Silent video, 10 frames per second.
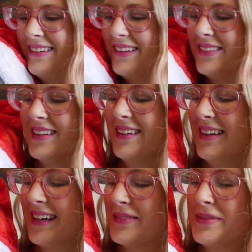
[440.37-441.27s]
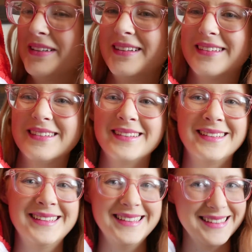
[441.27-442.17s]
You have the little animal?
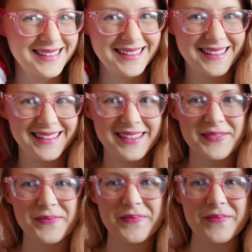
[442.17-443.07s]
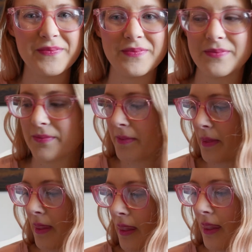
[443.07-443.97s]
Grandma has a
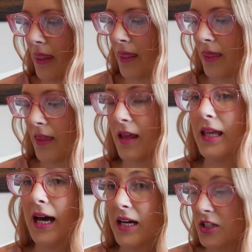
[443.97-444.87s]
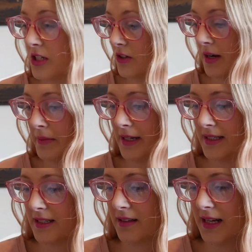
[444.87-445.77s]
glass animal. Yeah, she Grandma
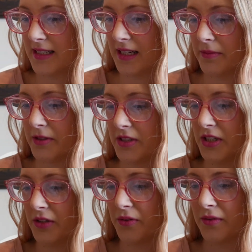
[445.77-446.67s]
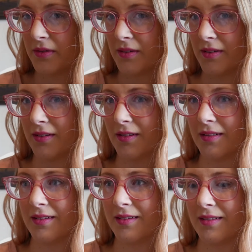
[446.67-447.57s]
gets the glass animals too.
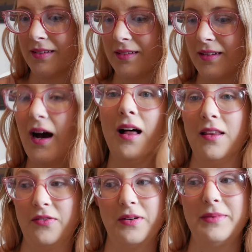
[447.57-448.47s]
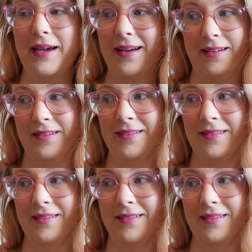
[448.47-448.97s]
All of them. All of them, yeah.